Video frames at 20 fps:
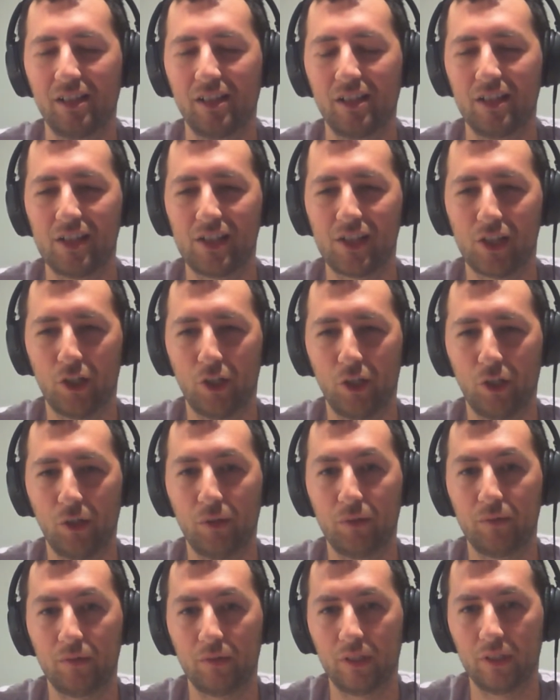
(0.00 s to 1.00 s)
So,
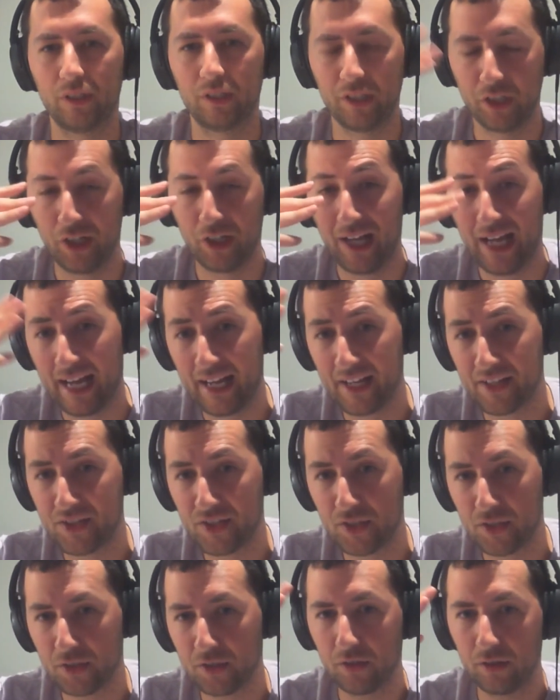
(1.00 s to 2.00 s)

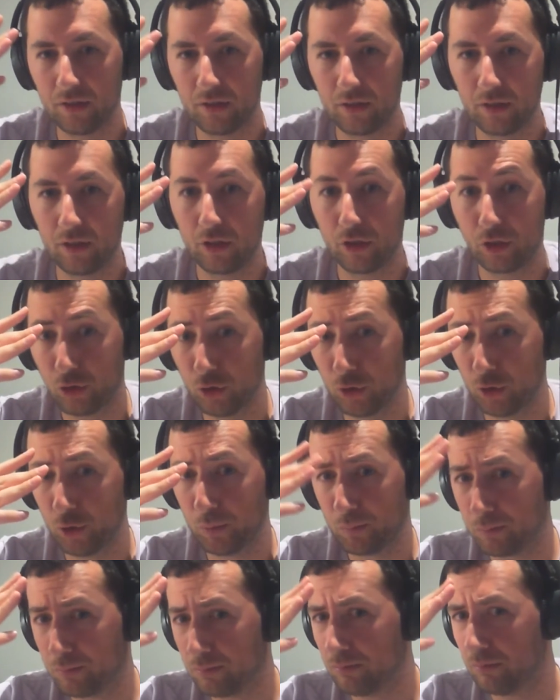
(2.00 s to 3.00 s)
as you
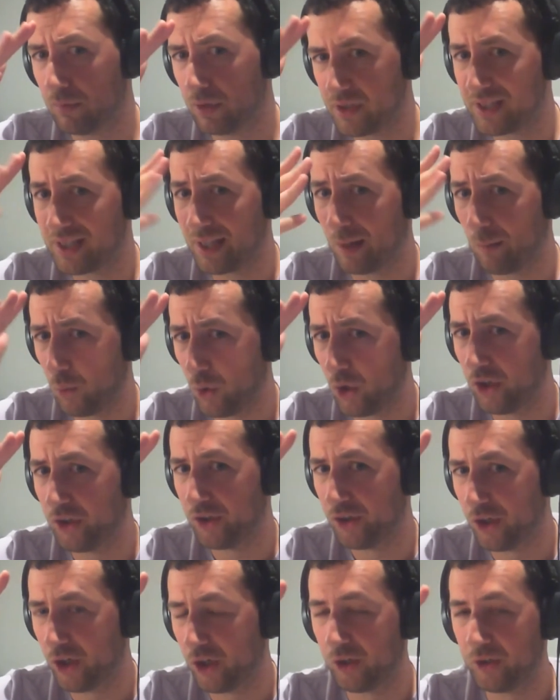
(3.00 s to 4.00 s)
somewhat
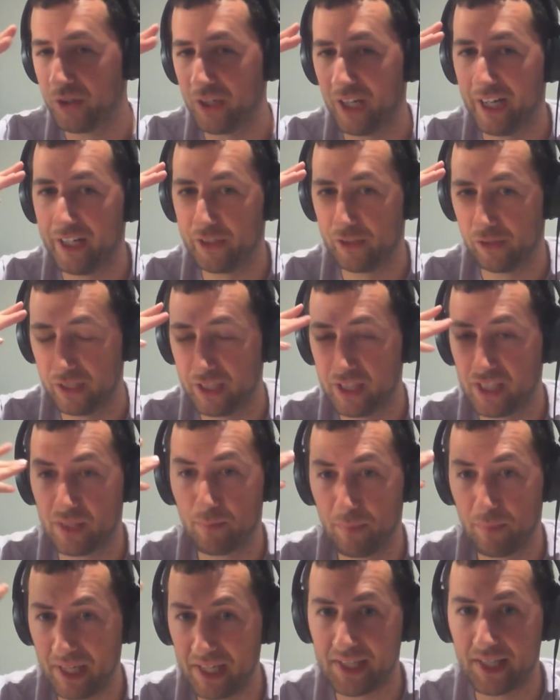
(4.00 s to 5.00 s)
know, Nigel is
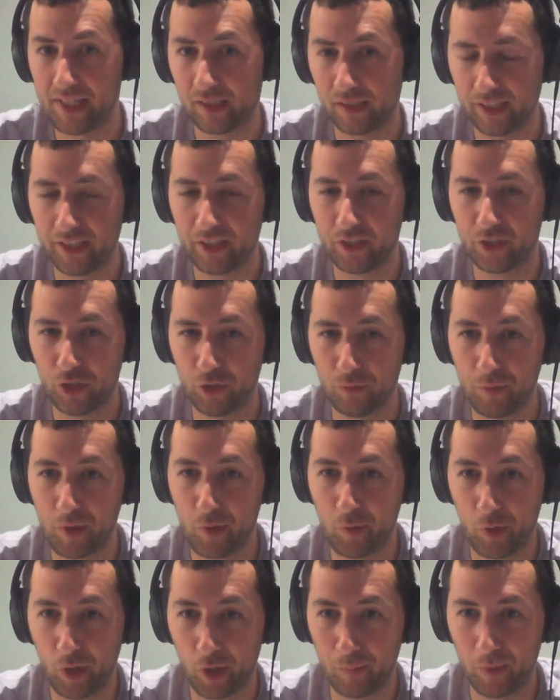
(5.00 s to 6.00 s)
basically a human
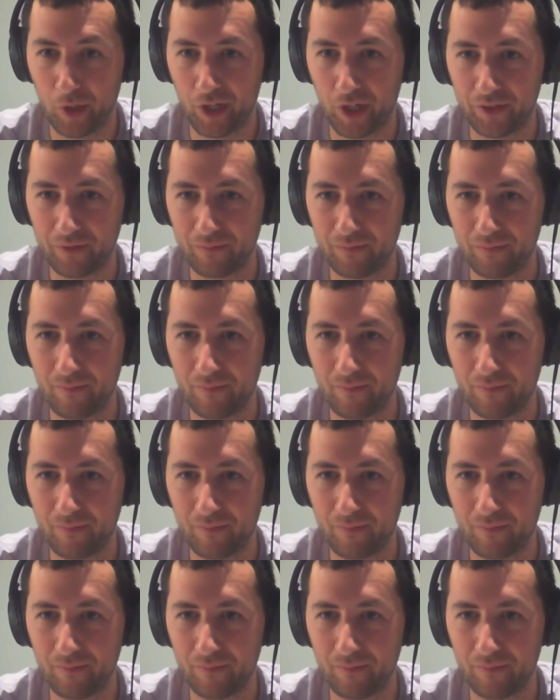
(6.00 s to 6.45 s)
robot.